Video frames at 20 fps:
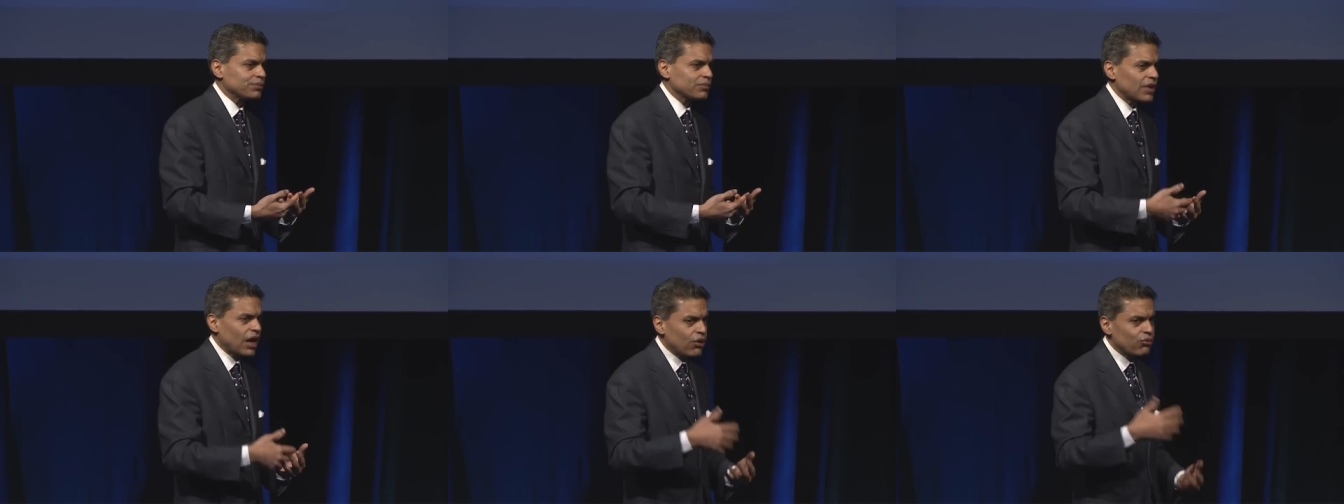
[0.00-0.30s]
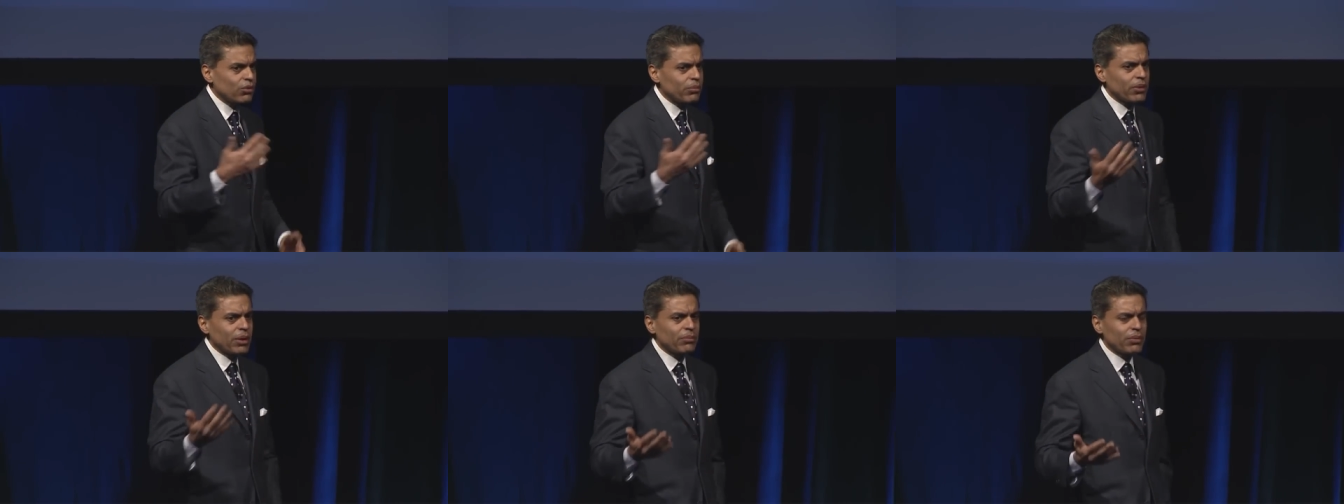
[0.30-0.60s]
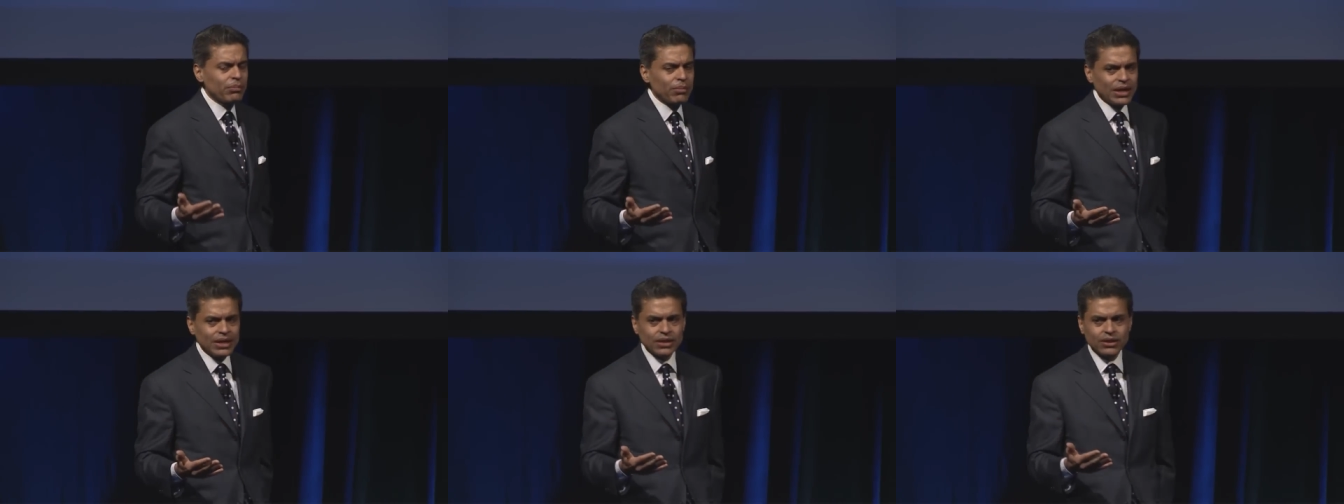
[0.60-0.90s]
I remember
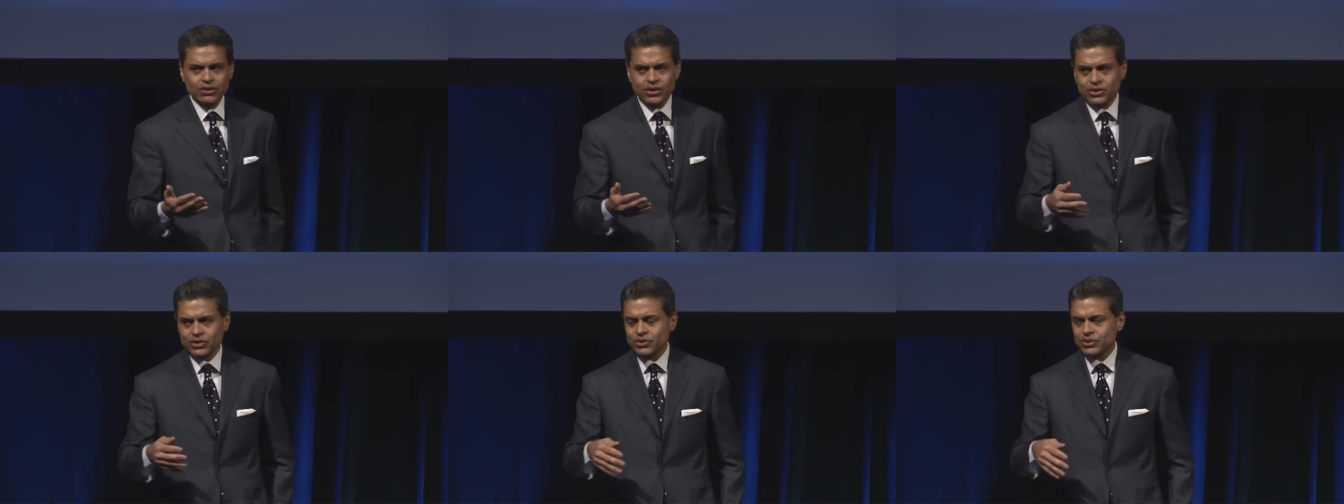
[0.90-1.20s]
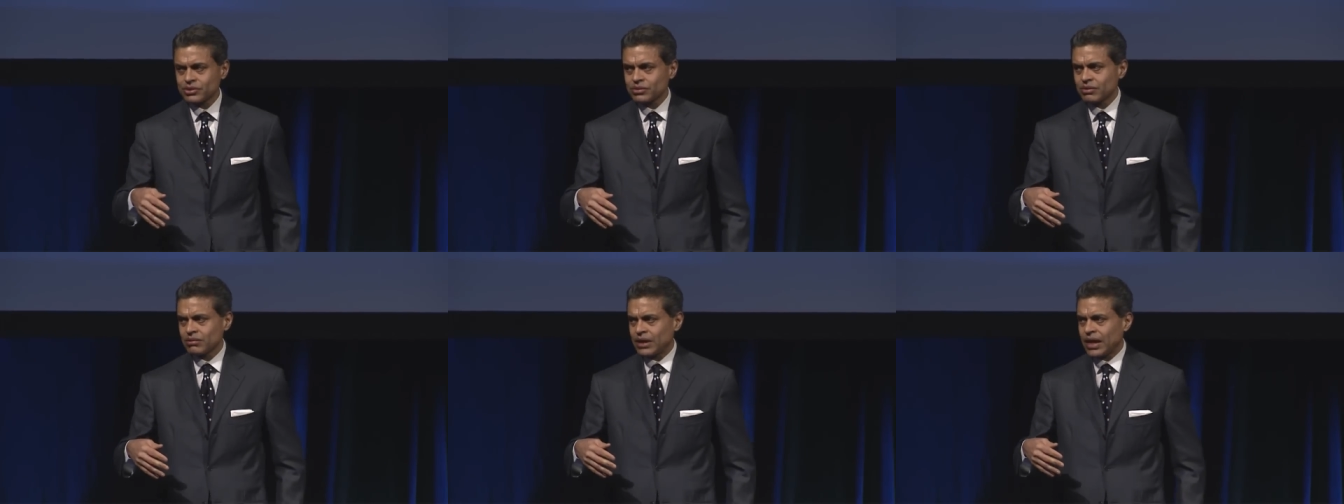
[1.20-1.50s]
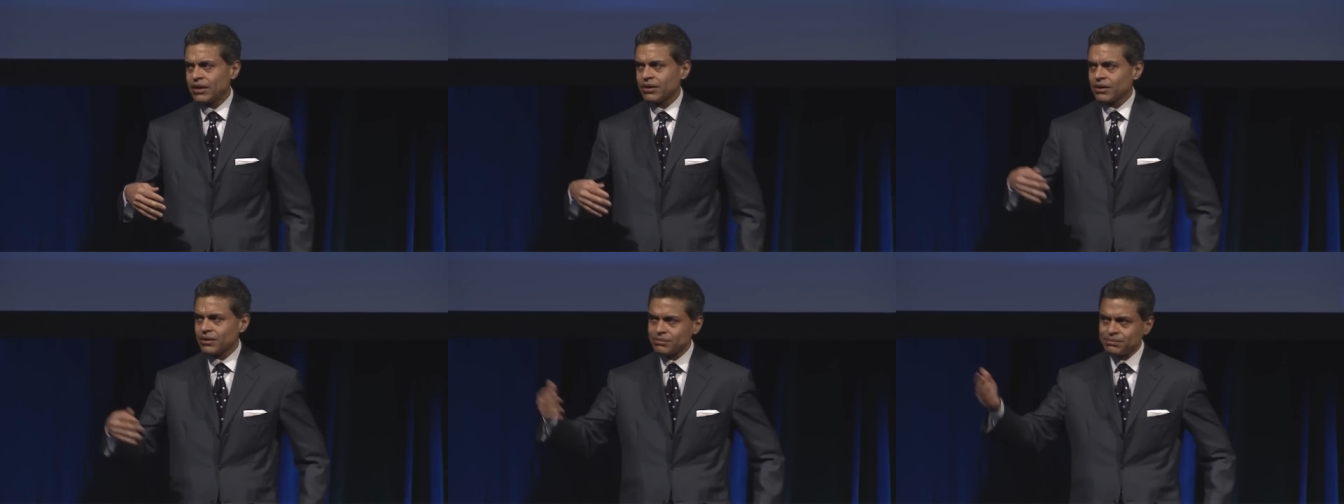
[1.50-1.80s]
many years
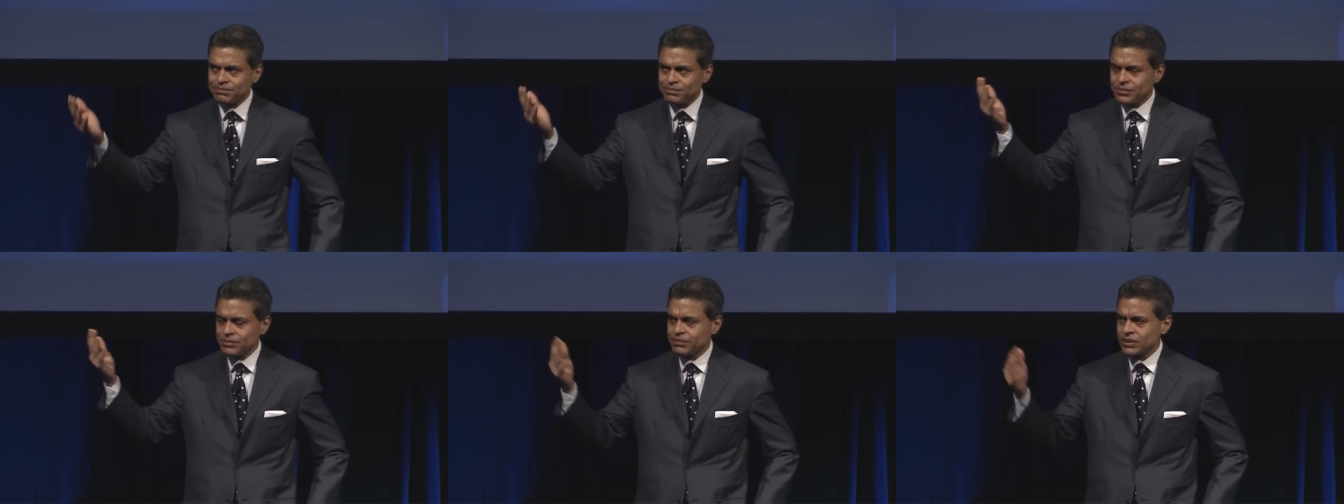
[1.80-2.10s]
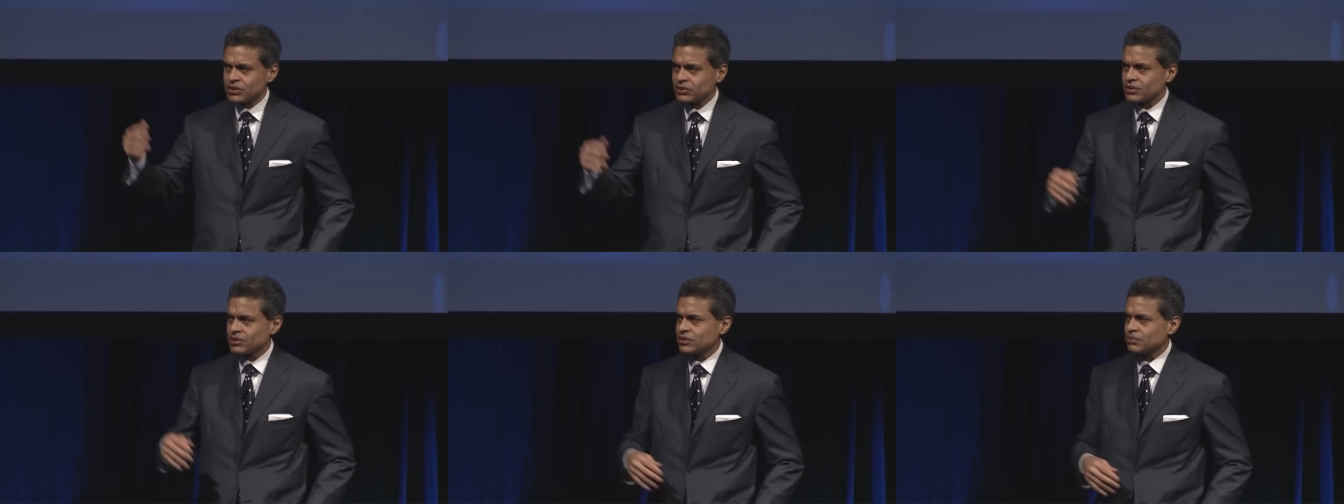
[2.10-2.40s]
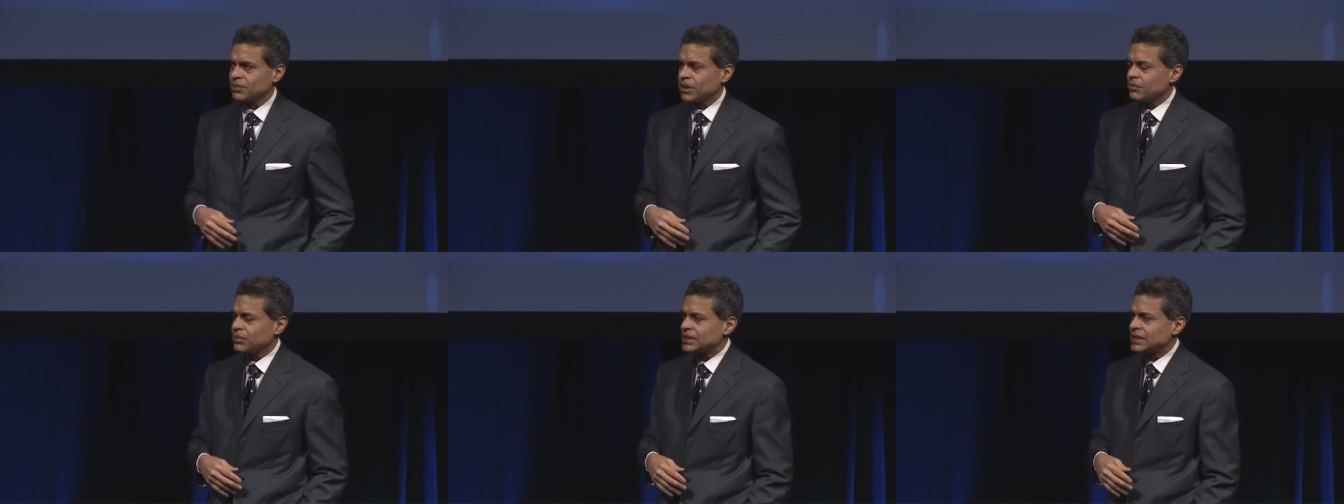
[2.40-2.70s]
later, this is
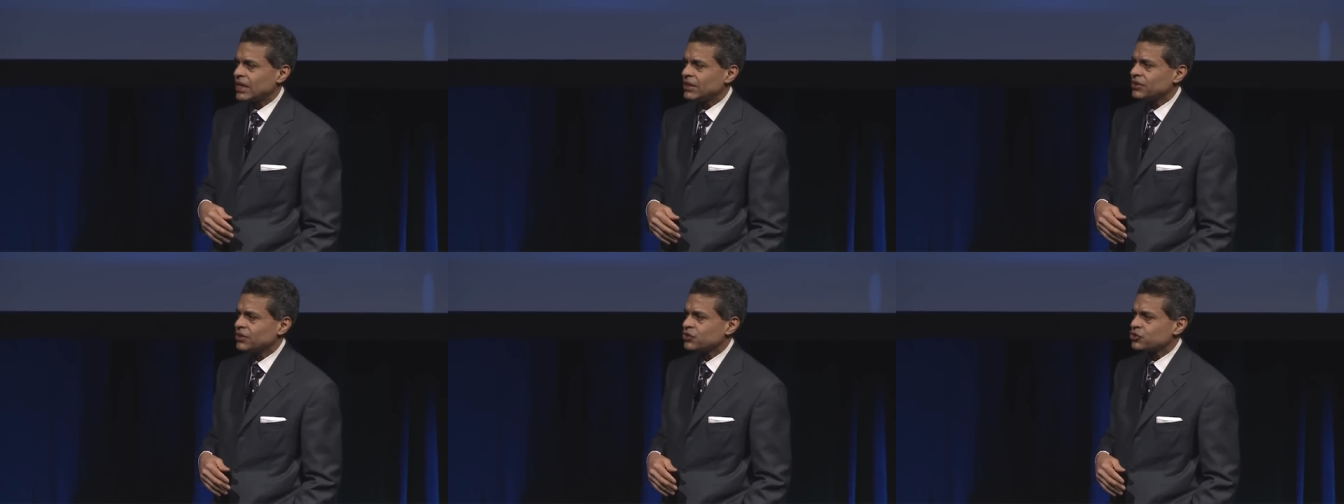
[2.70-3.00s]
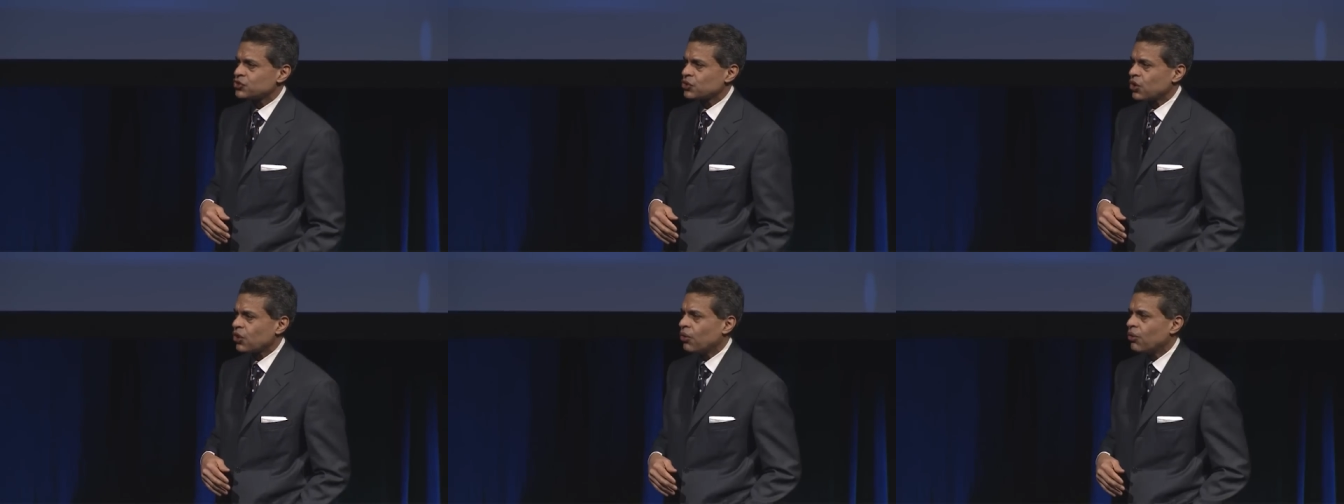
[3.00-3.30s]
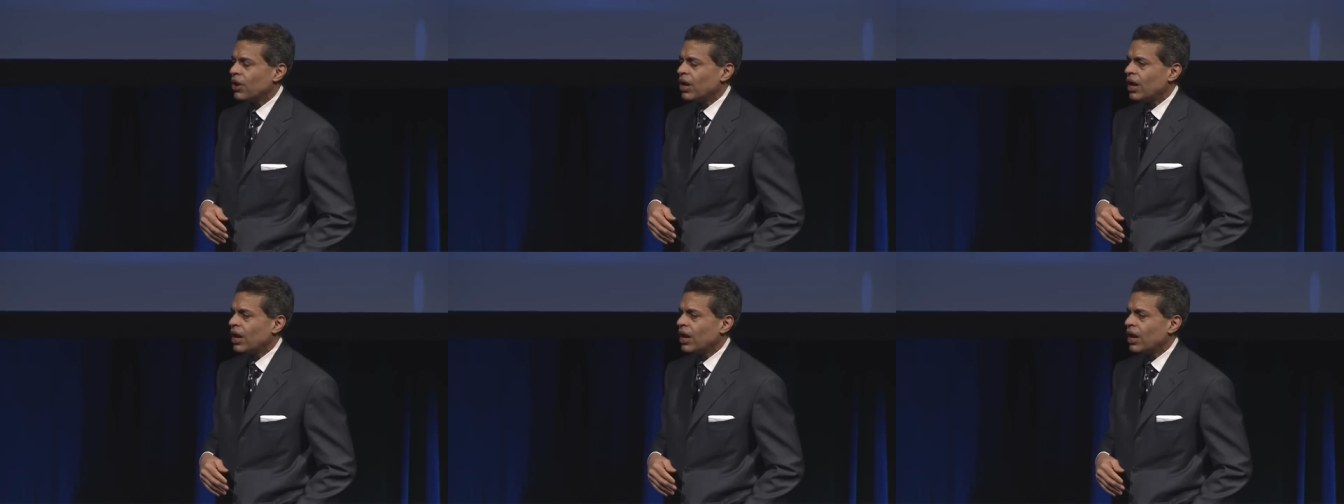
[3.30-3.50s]
maybe 10 years ago,